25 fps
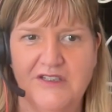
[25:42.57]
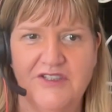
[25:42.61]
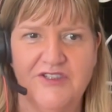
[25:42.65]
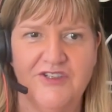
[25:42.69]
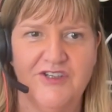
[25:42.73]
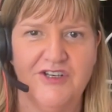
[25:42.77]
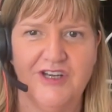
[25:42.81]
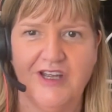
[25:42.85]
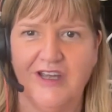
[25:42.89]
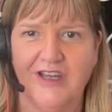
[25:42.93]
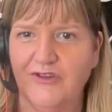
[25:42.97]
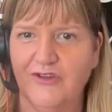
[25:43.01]

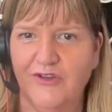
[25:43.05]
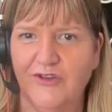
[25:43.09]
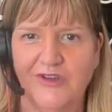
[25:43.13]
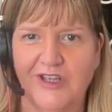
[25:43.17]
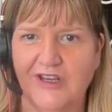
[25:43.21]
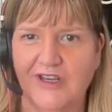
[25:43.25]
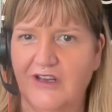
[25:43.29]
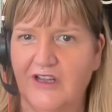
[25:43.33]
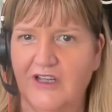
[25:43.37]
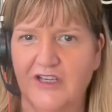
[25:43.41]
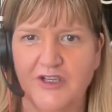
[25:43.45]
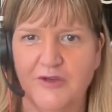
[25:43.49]
today that
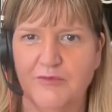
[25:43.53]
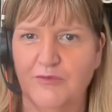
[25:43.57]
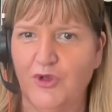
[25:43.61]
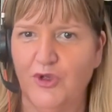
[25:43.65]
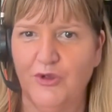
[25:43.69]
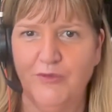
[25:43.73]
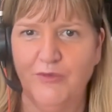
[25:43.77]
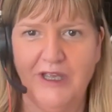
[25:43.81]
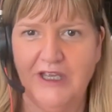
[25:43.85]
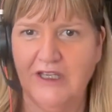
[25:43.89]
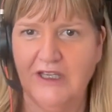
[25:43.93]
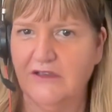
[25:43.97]
they'd like a
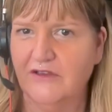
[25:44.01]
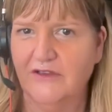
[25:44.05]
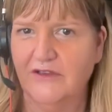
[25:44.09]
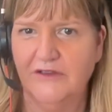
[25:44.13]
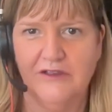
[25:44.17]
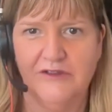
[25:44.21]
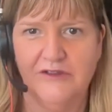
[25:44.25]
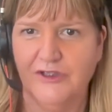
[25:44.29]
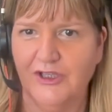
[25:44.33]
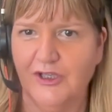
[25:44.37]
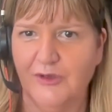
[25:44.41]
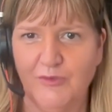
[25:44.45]
mermaid
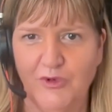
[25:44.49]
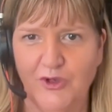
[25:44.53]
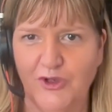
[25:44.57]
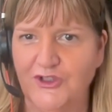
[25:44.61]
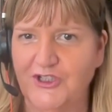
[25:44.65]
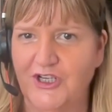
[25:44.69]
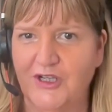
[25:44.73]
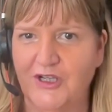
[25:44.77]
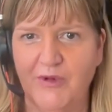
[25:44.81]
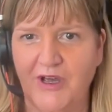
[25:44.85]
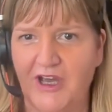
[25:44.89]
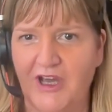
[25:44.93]
at their
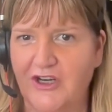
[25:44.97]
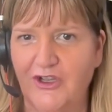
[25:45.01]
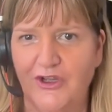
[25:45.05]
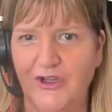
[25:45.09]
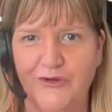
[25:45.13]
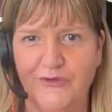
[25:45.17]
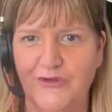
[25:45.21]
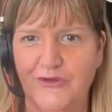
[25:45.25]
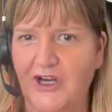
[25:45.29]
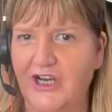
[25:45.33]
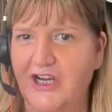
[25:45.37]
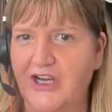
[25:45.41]
birthday party on a
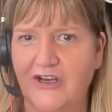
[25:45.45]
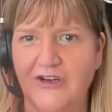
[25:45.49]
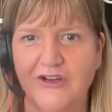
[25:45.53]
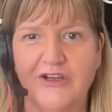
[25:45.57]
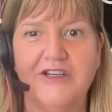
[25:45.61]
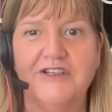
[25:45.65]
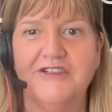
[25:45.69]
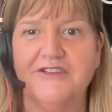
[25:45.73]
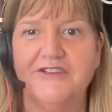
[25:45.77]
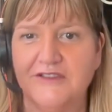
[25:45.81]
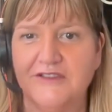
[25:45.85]
Friday night.